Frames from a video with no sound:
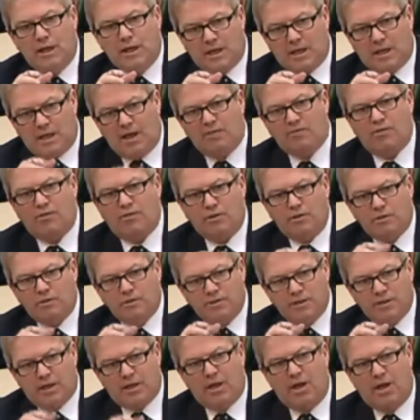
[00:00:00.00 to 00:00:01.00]
cover
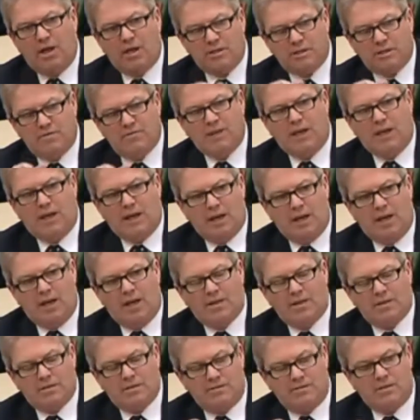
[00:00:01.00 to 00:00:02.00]
the cost of that
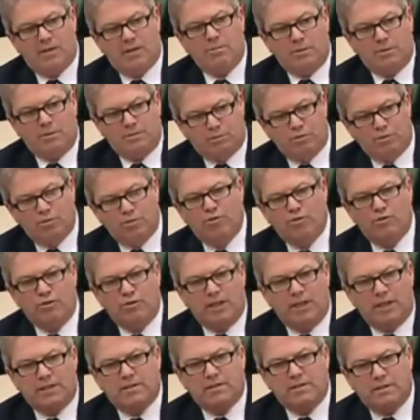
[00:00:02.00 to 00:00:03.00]
loss if it can be proven
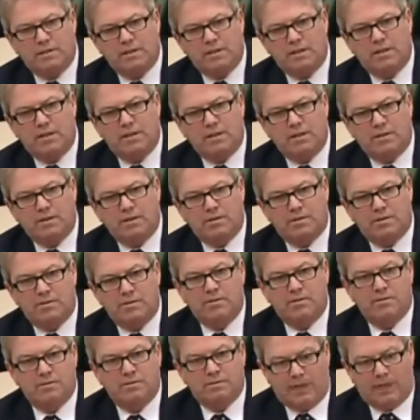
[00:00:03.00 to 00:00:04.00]
that
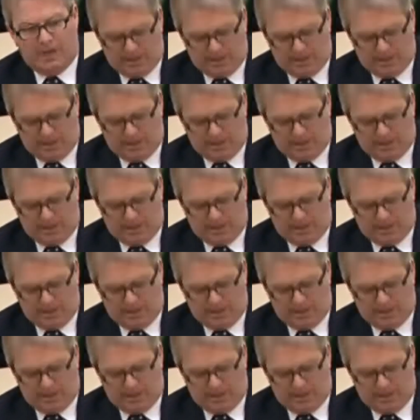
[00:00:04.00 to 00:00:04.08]
that